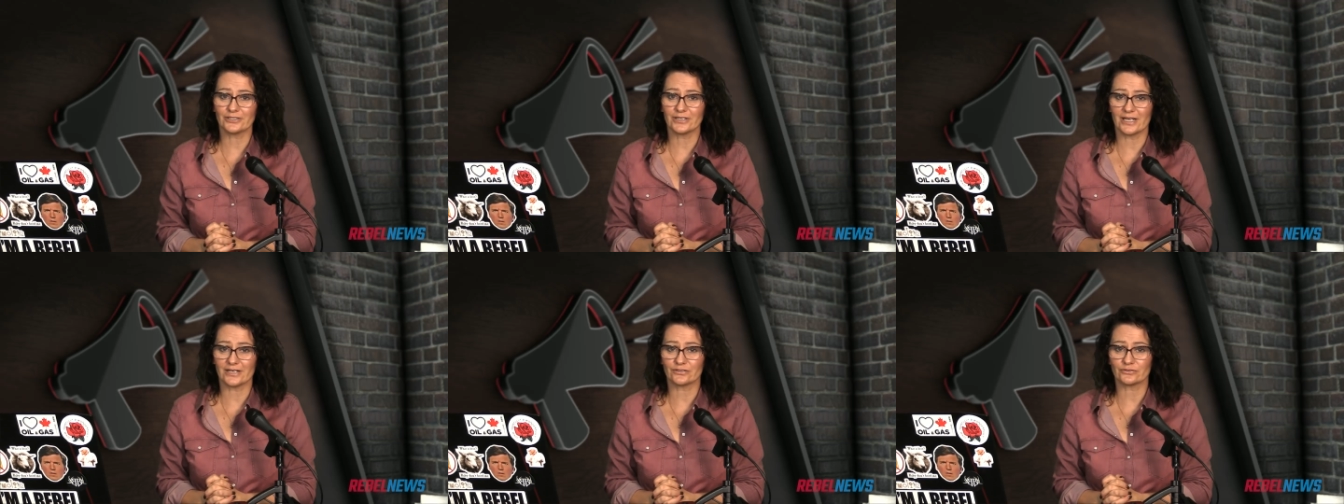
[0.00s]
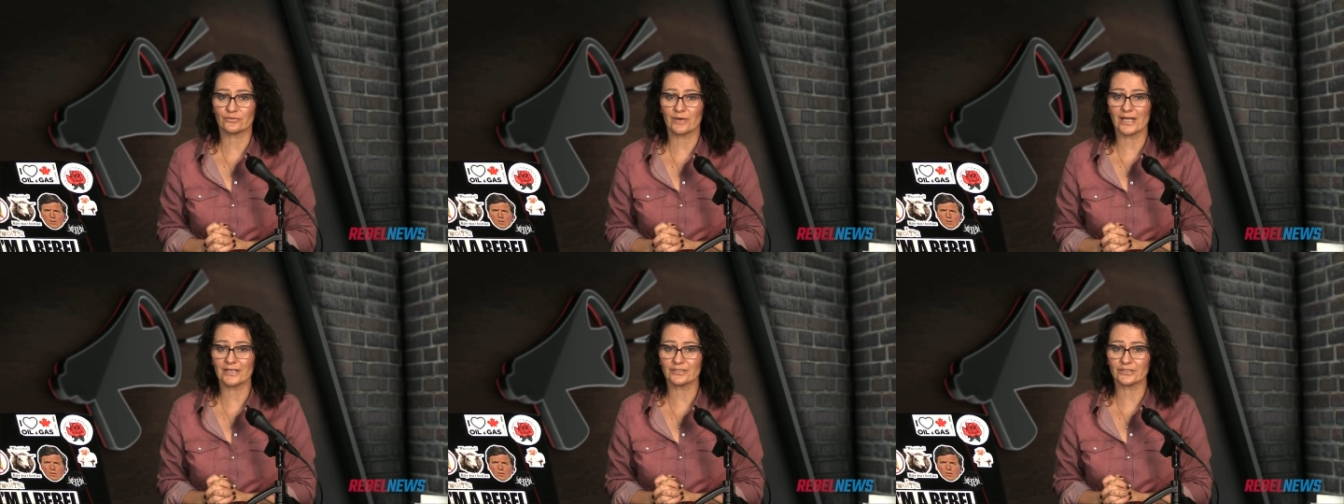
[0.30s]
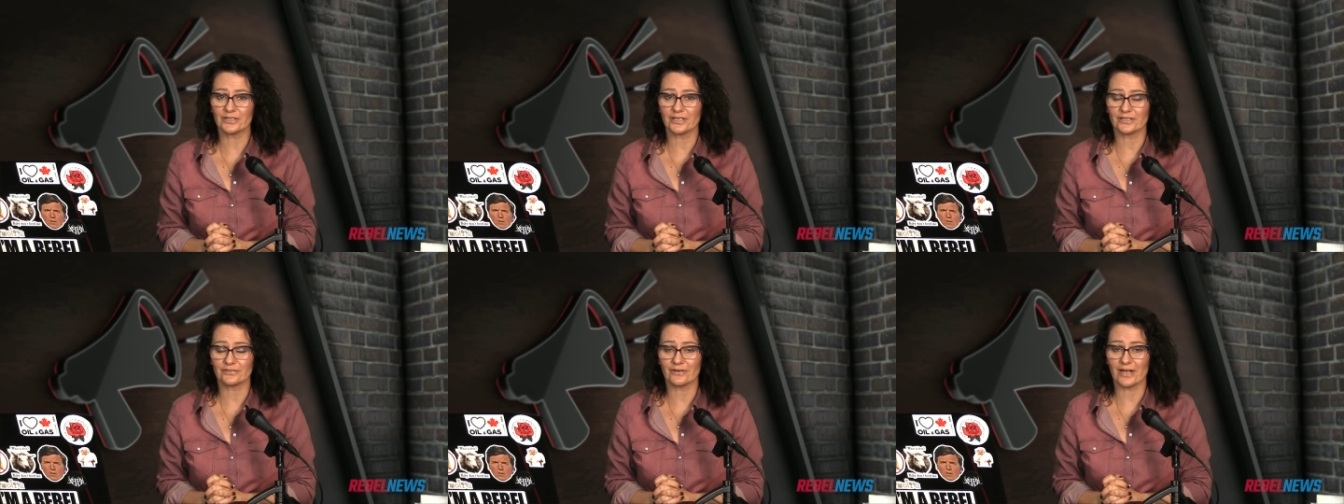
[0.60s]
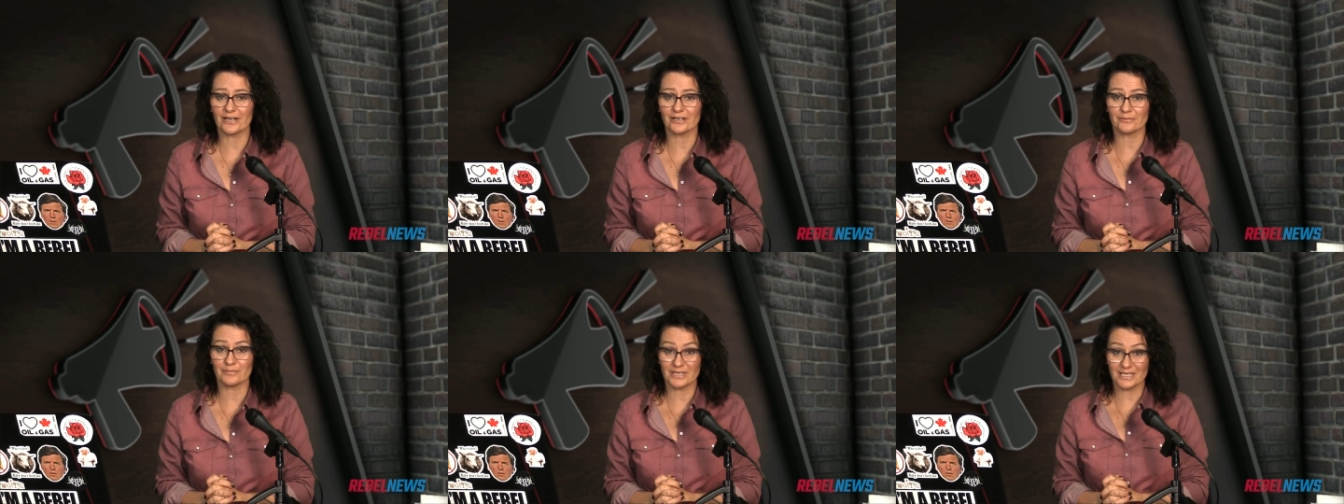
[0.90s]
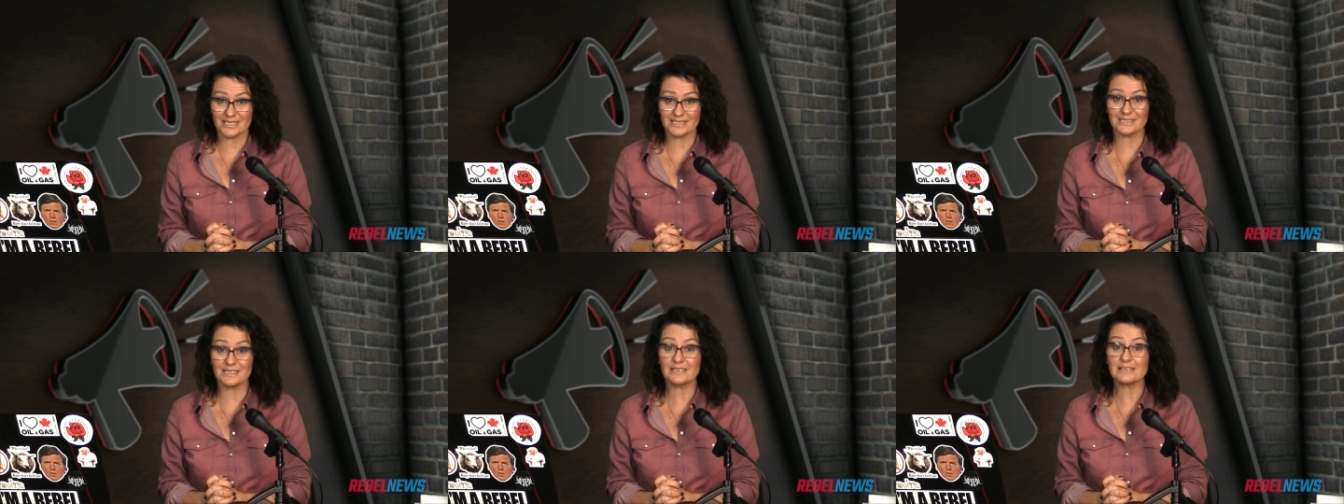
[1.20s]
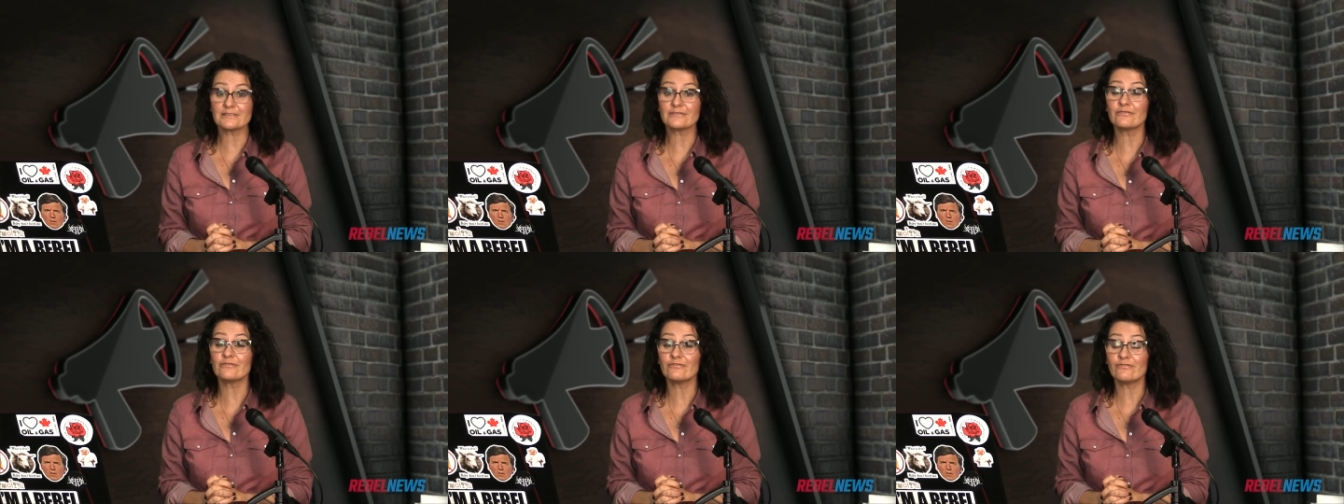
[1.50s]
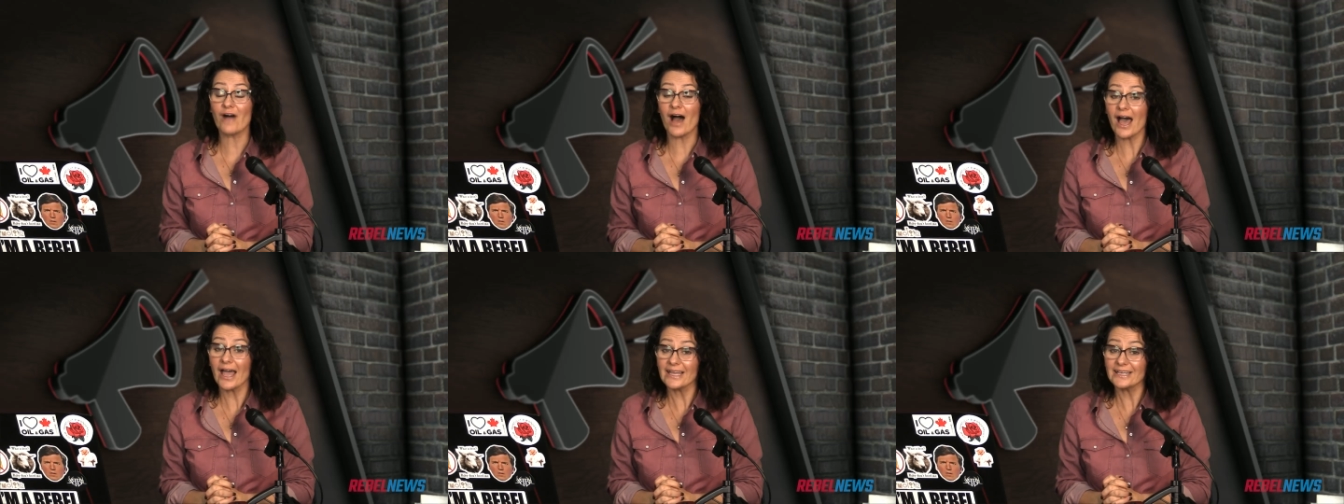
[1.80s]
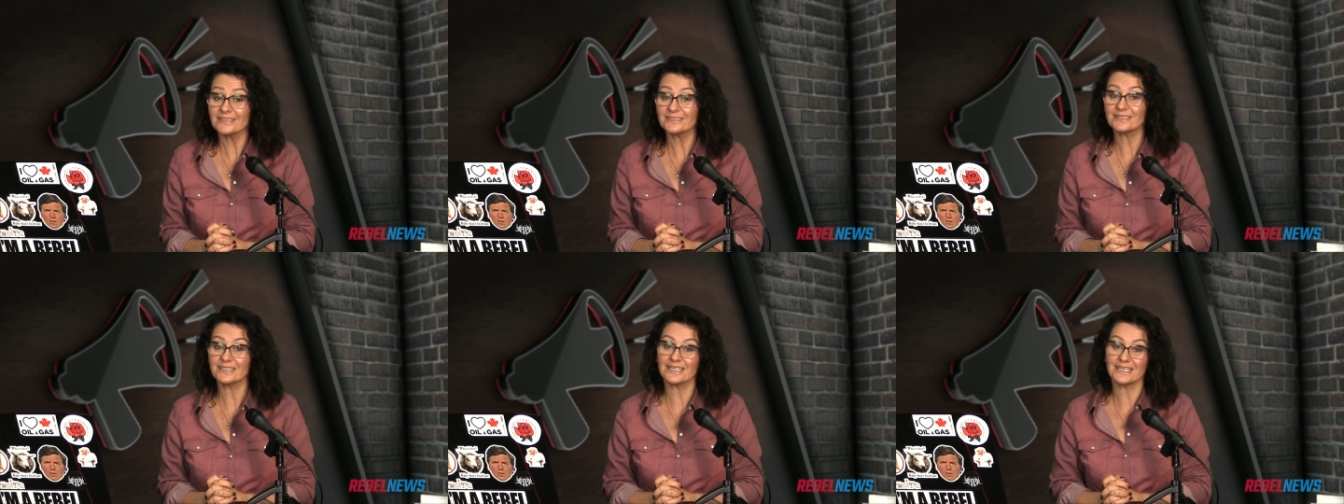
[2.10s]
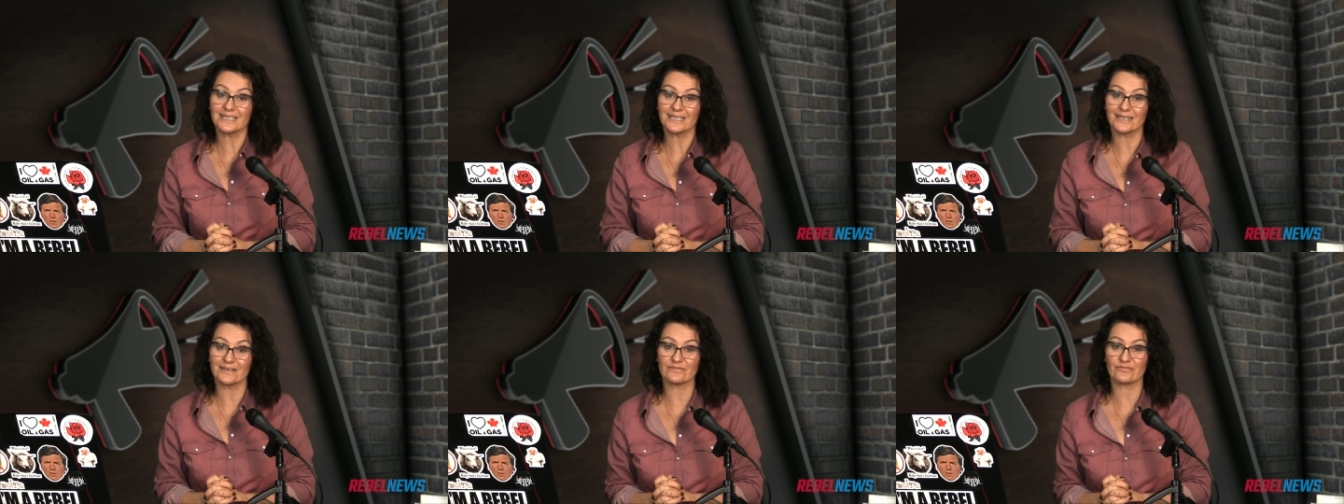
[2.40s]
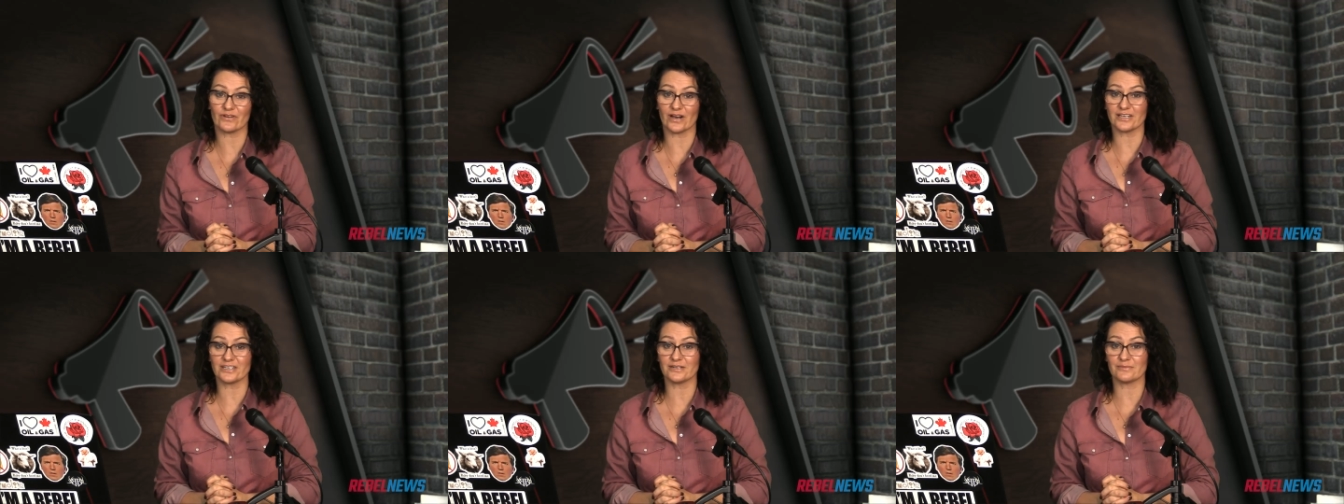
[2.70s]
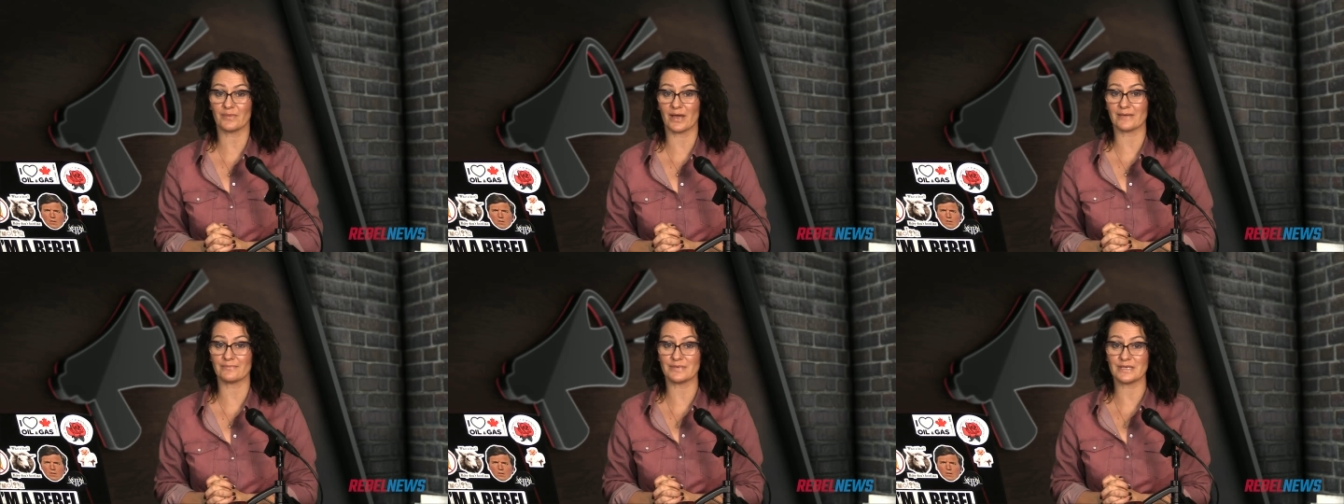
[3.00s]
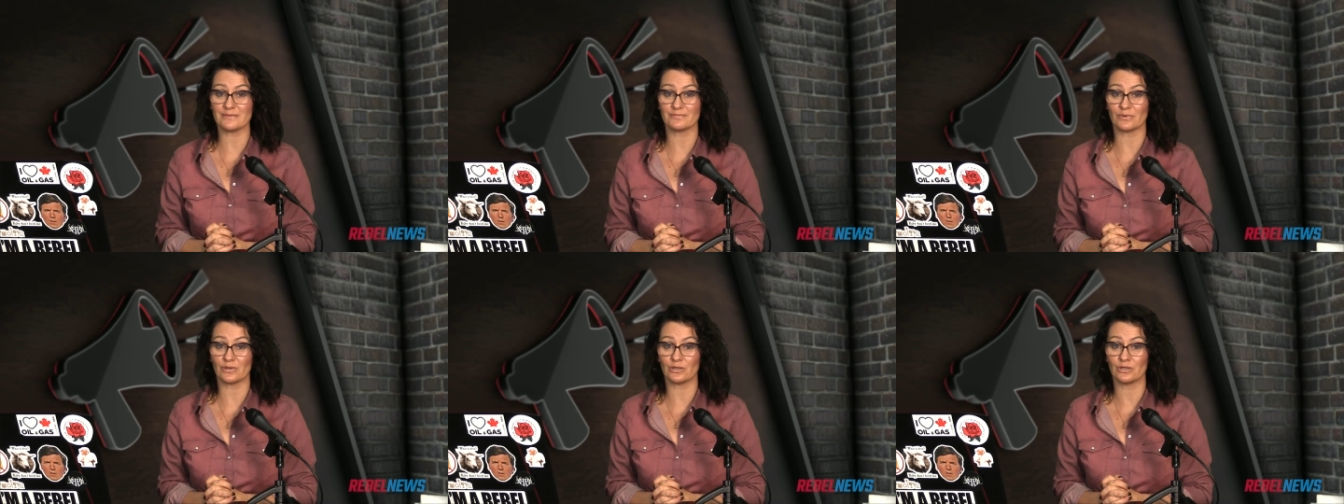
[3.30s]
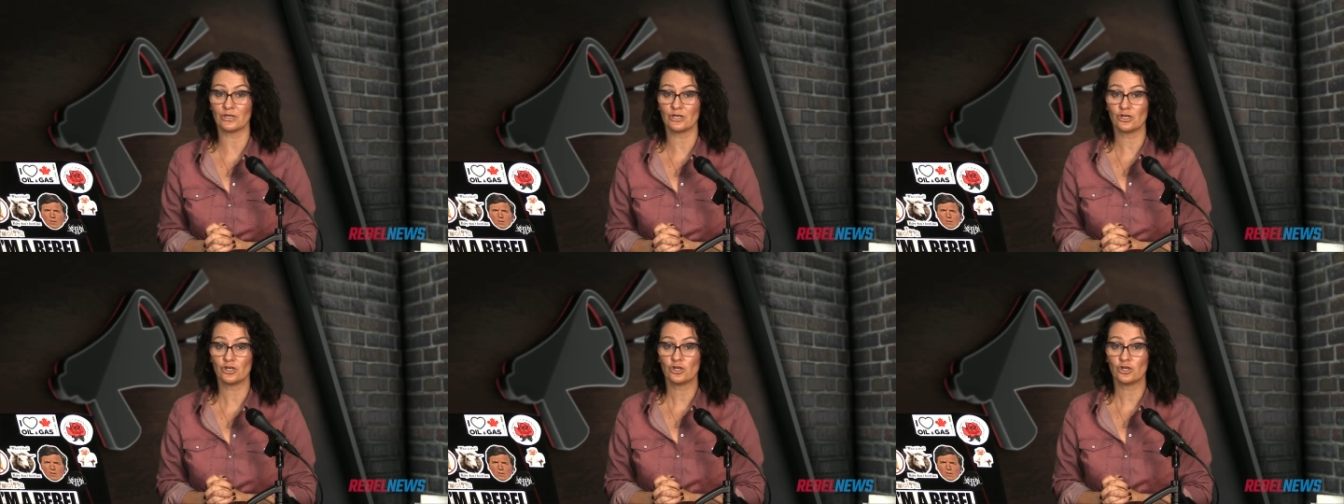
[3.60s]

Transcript: and redder and redder because he's finally confronted by people